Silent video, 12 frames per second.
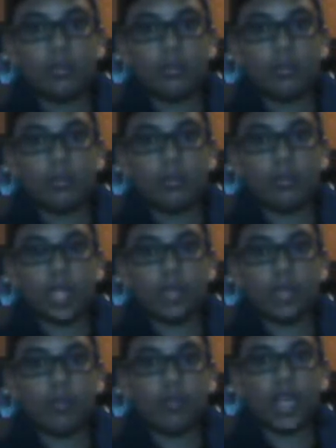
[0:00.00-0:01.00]

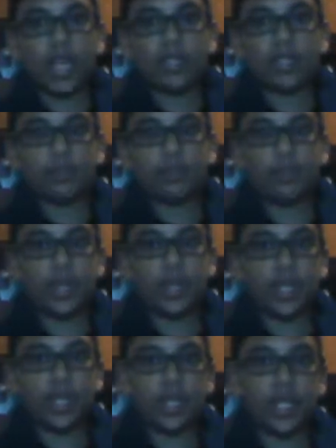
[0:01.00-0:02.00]
make the fact and
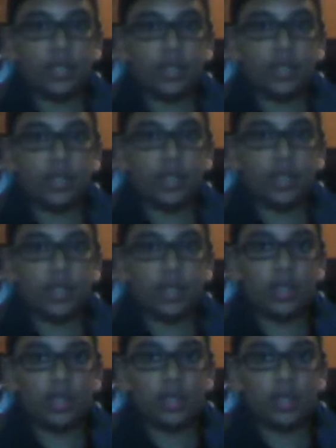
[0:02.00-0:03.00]
point that
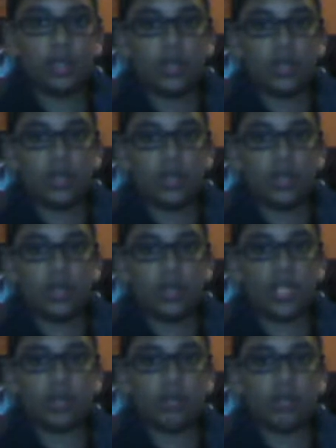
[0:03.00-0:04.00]
we
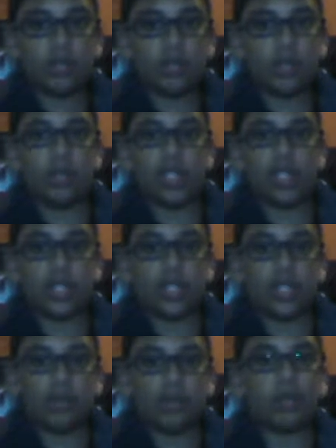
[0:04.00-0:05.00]
need to really
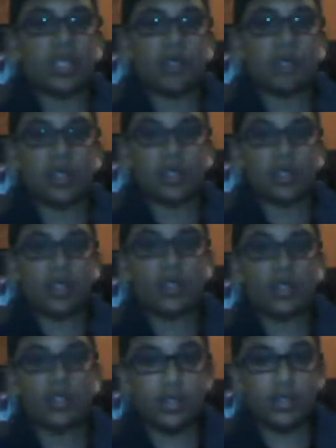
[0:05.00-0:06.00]
protect our weapons better.
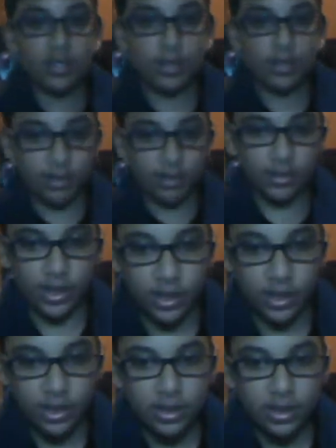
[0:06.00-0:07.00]
Seriously.
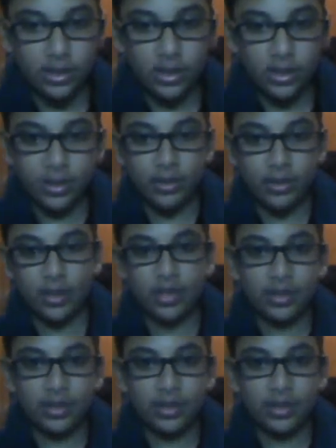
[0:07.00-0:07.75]
We